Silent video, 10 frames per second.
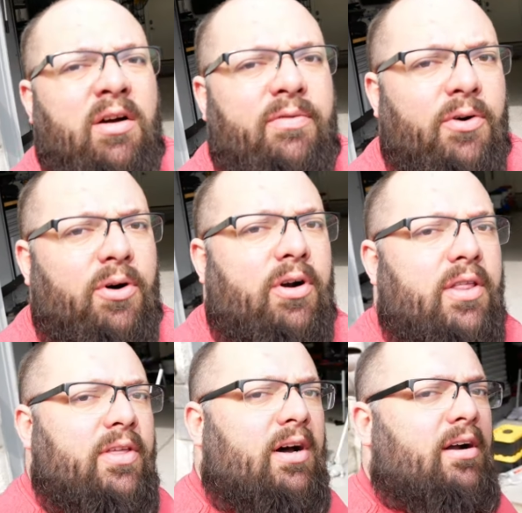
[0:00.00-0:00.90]
for
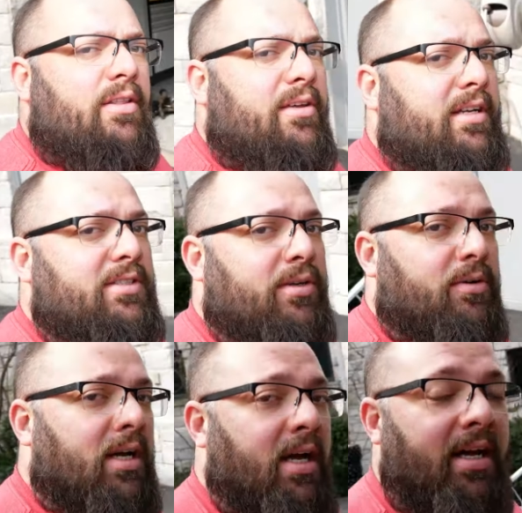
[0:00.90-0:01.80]
the
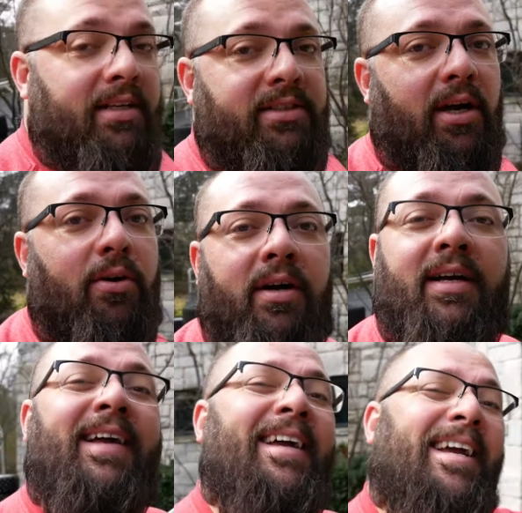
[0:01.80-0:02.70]
R32. So,
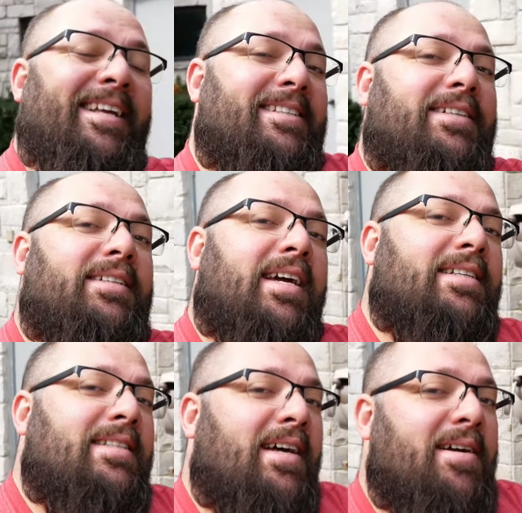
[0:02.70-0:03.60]
until
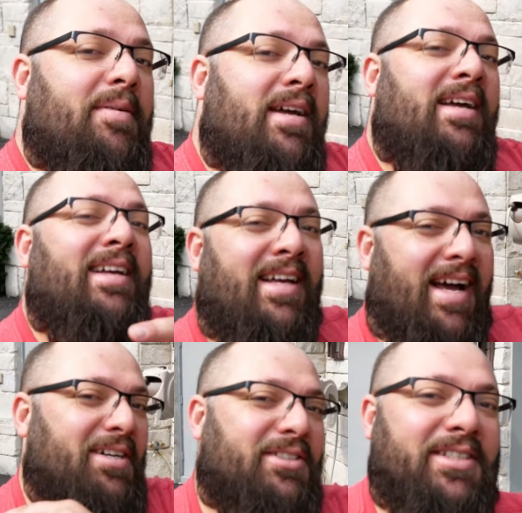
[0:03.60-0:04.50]
next time,
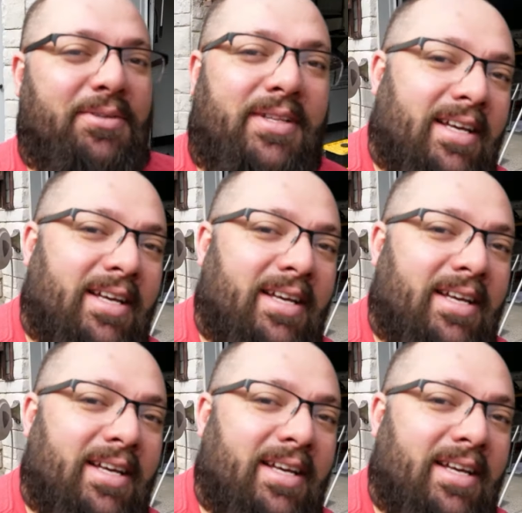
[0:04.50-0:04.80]
I'll see you